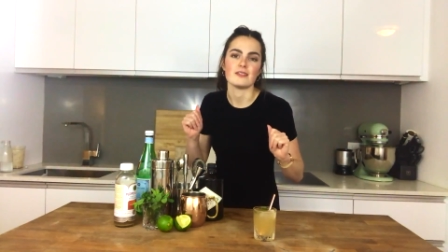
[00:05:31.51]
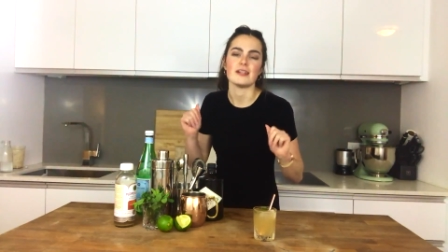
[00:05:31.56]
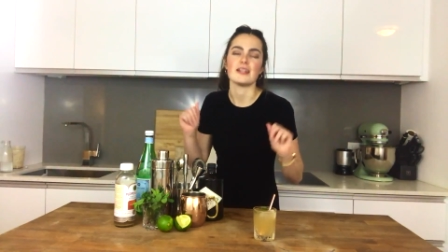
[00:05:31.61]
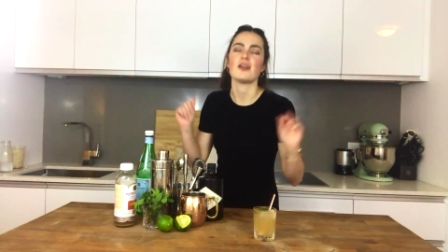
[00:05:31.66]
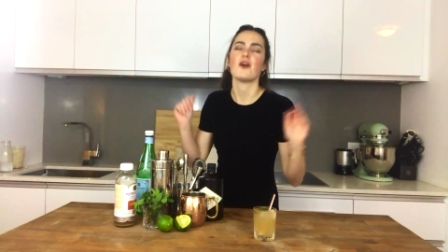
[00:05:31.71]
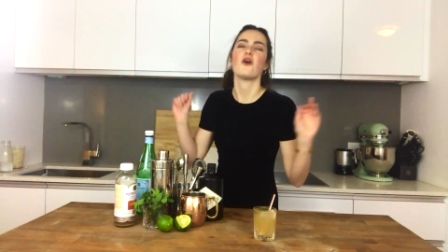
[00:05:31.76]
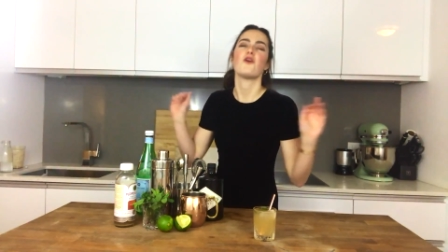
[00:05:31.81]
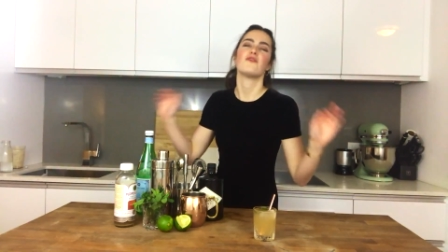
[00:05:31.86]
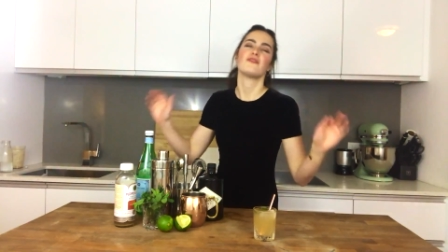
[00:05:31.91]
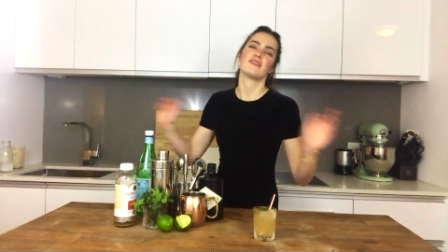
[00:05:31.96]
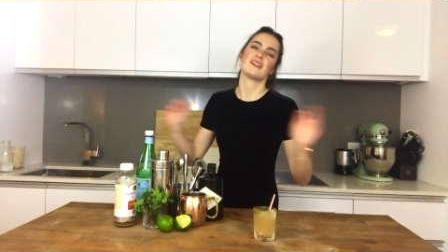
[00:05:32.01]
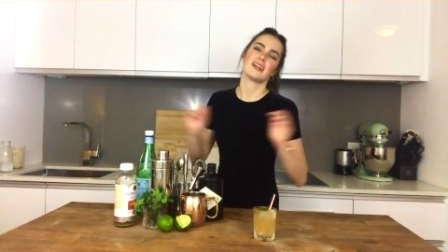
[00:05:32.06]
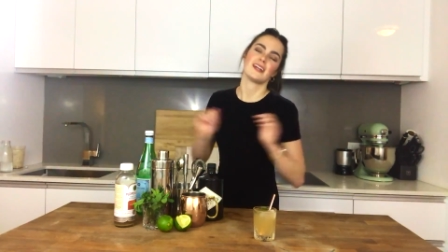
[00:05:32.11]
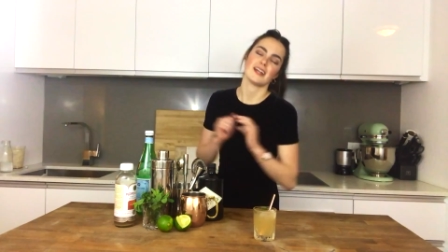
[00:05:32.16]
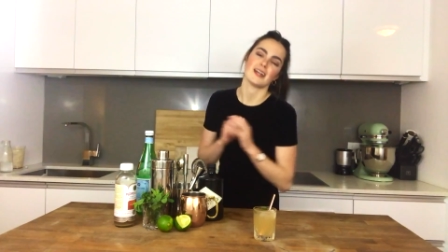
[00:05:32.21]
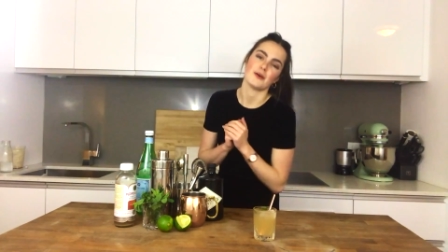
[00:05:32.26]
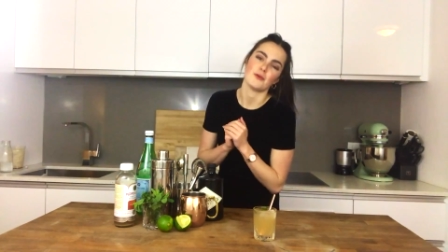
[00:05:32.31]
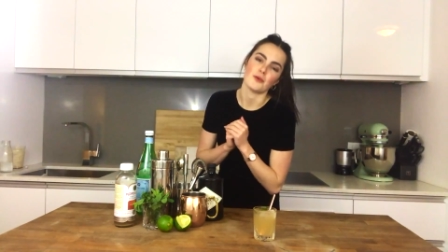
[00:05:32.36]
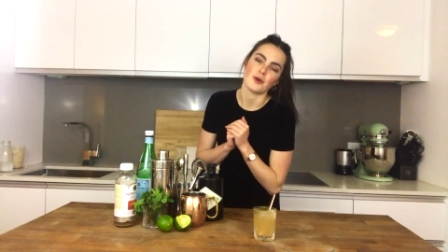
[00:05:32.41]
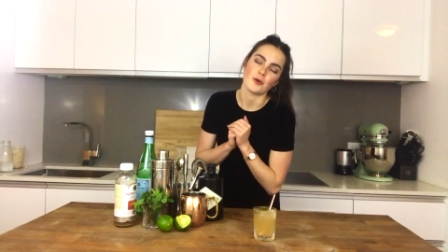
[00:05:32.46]
and
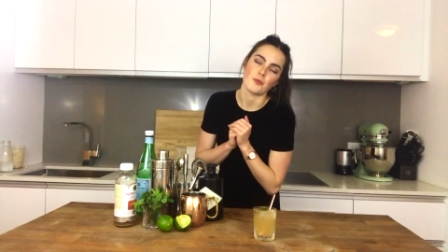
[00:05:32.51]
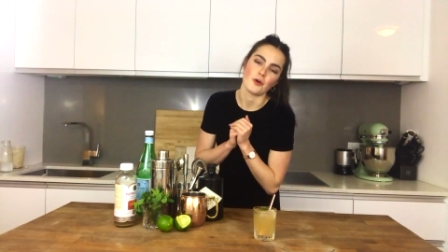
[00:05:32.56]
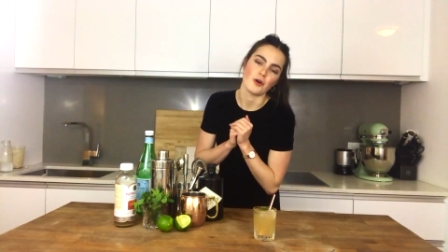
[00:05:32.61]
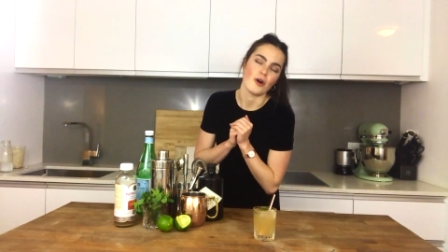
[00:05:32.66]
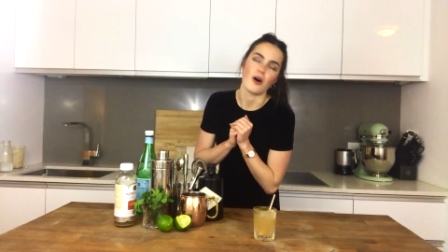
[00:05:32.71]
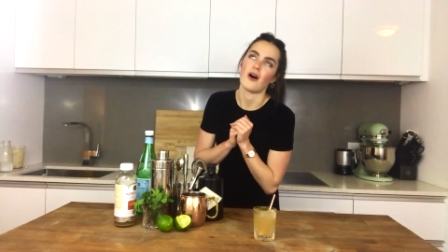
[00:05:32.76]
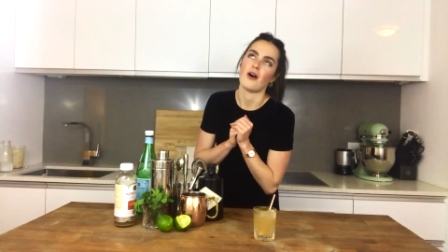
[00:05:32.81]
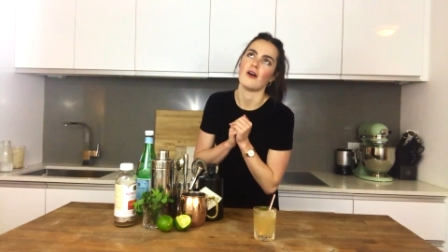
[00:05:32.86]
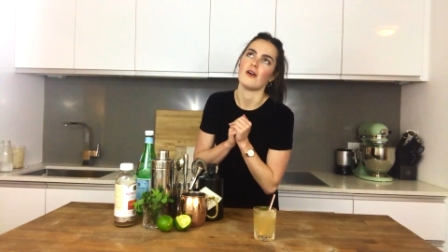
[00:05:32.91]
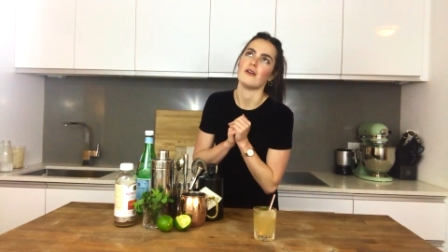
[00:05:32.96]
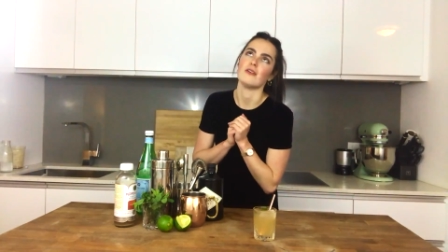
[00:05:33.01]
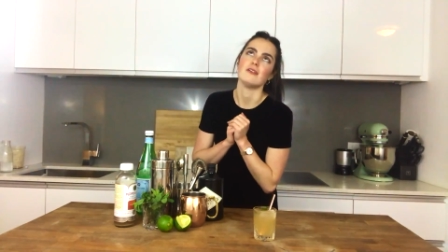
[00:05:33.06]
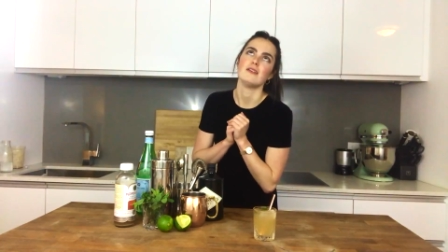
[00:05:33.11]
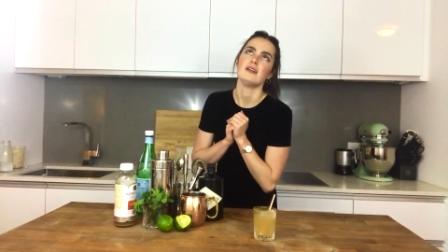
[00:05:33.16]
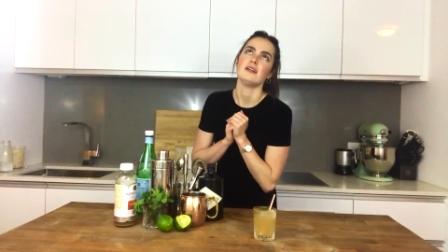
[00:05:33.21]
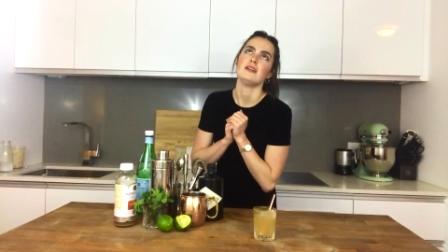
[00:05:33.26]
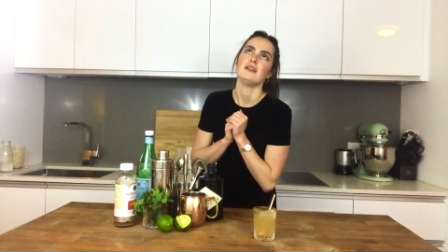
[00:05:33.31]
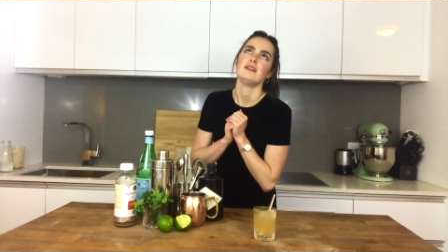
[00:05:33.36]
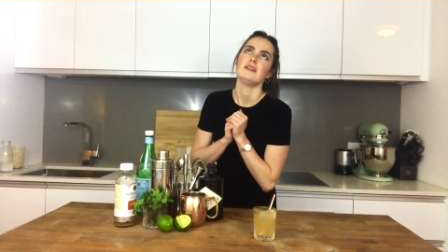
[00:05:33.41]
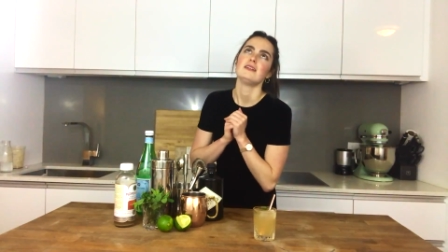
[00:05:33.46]
hopefully it will all
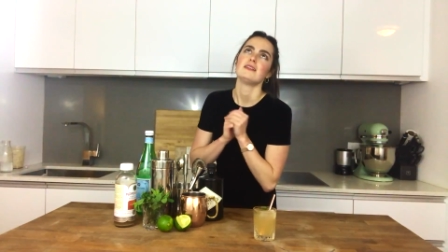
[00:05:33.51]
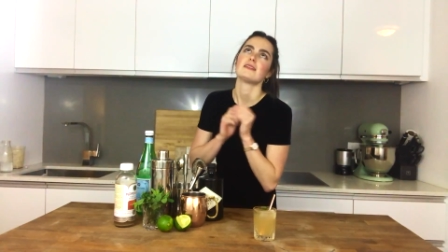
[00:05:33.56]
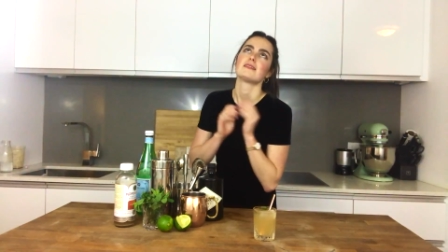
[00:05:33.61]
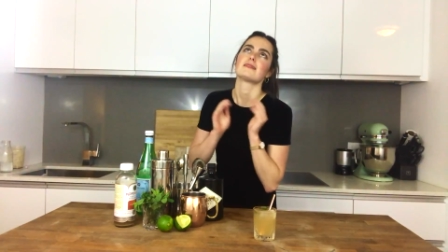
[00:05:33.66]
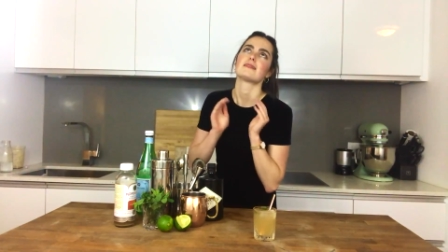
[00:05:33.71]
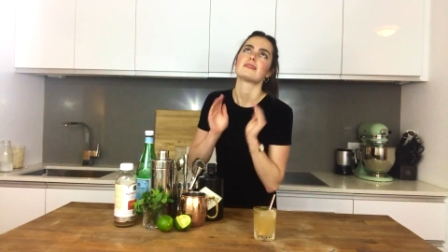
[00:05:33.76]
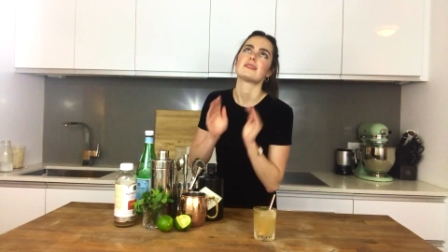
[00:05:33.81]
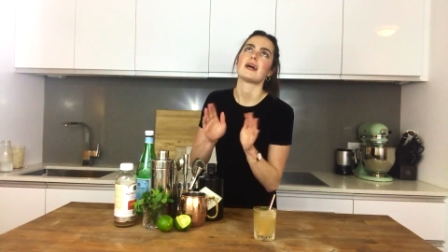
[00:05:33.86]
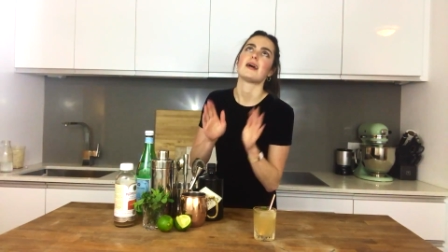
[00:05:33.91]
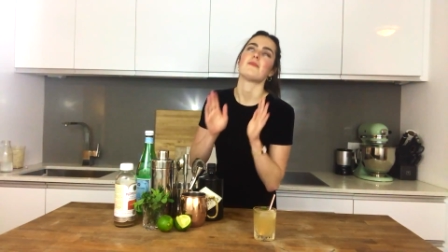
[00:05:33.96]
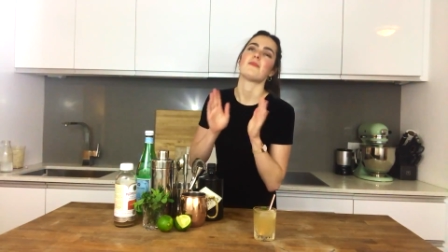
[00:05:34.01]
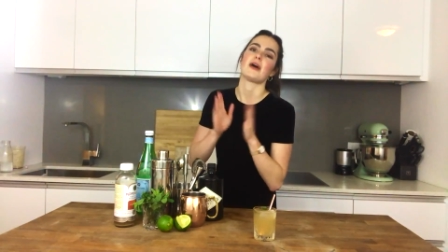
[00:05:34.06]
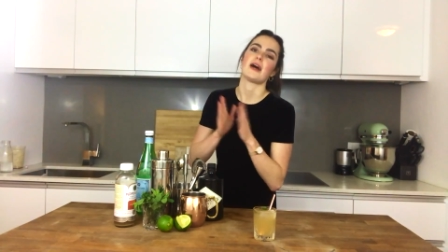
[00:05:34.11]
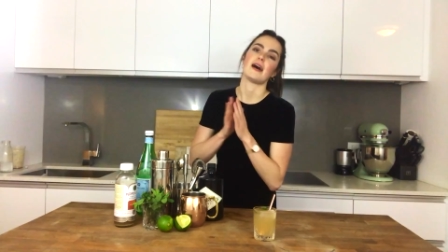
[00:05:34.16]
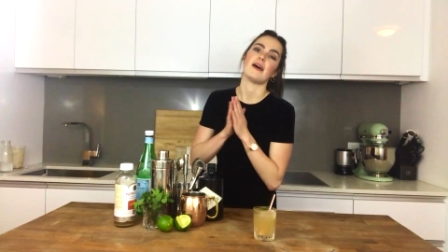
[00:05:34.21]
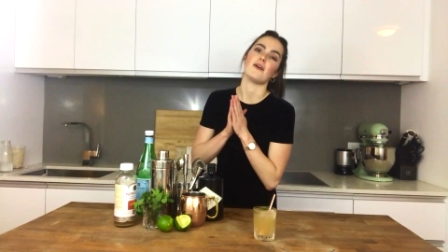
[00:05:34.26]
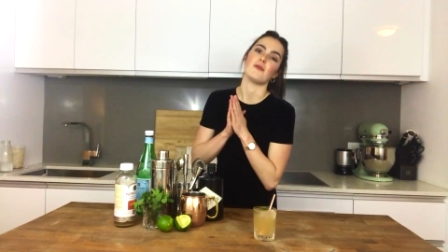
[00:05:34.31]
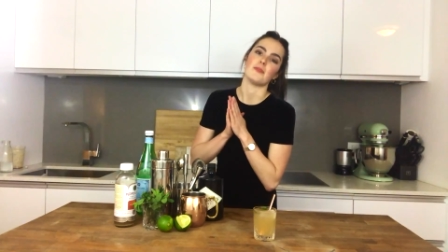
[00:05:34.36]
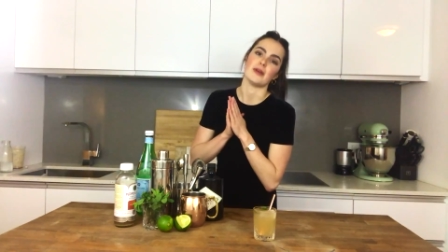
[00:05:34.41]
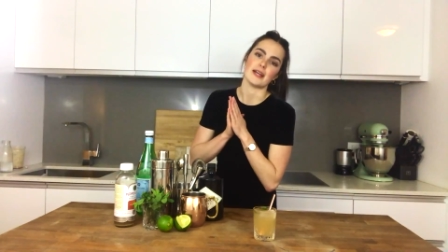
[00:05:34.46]

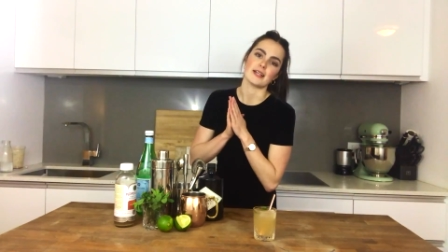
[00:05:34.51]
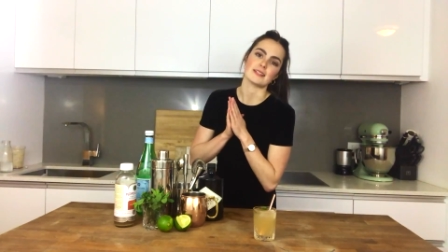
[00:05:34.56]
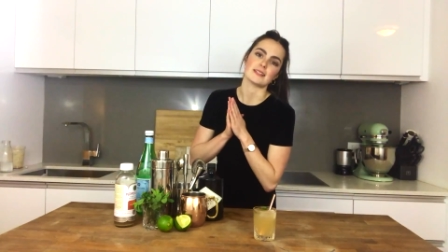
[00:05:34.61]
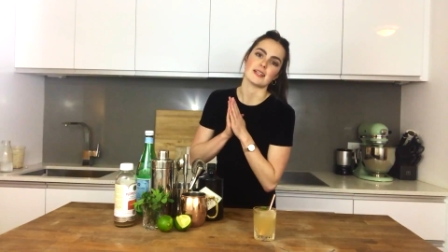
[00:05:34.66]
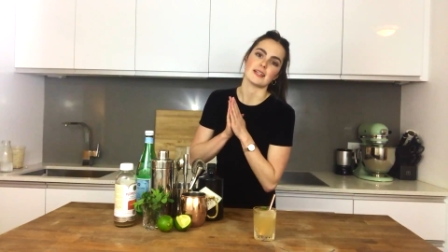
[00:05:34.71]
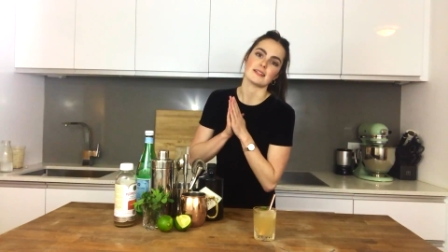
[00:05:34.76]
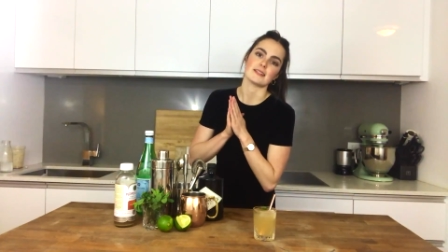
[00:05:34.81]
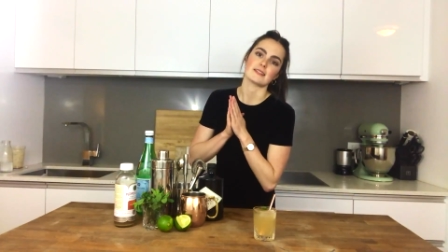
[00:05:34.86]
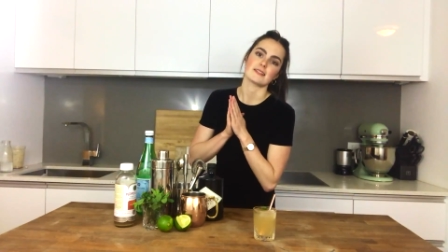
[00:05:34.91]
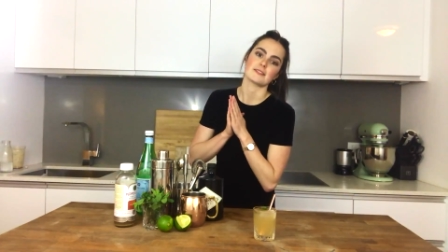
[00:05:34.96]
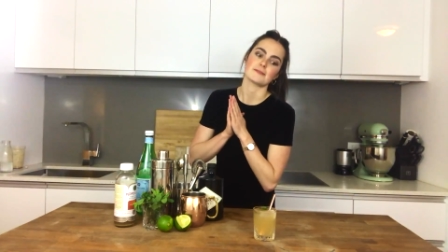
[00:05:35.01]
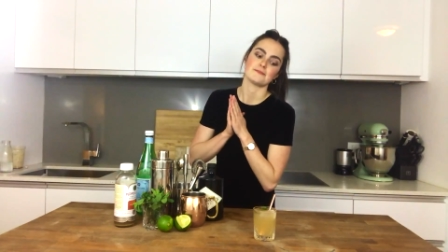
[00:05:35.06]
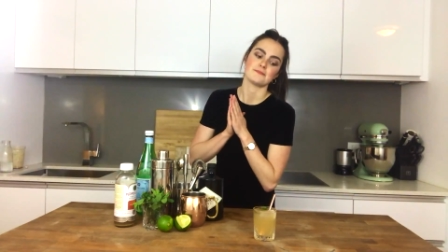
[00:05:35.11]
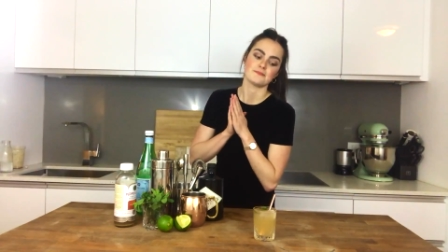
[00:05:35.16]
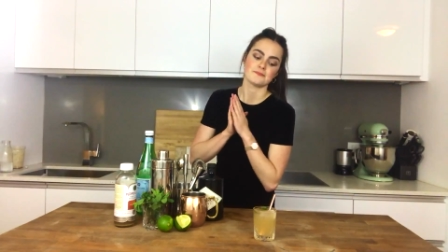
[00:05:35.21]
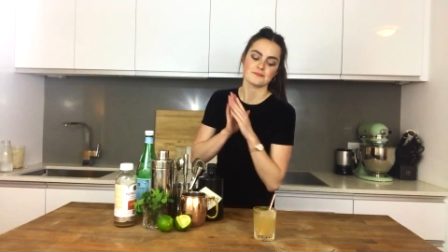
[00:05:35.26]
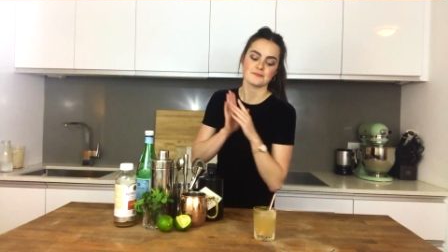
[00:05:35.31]
somehow make sense.